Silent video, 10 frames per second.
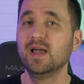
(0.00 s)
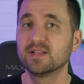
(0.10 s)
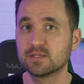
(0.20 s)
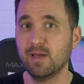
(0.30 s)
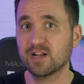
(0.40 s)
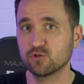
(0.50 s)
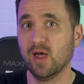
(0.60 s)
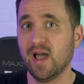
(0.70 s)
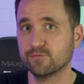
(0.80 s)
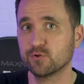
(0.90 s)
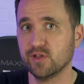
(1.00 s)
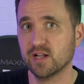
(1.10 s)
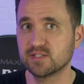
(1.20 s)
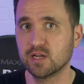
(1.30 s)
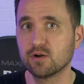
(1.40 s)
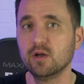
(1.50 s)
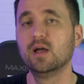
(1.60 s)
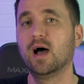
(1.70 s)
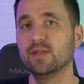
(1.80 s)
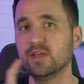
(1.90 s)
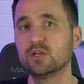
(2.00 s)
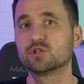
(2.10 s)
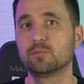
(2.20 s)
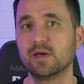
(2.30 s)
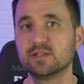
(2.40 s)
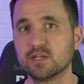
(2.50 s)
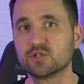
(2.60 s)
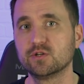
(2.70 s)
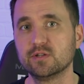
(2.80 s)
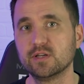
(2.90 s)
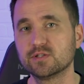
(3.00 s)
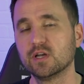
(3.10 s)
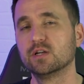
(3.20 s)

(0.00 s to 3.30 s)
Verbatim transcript: and some actual afterthoughts here, I think you should pay attention to this.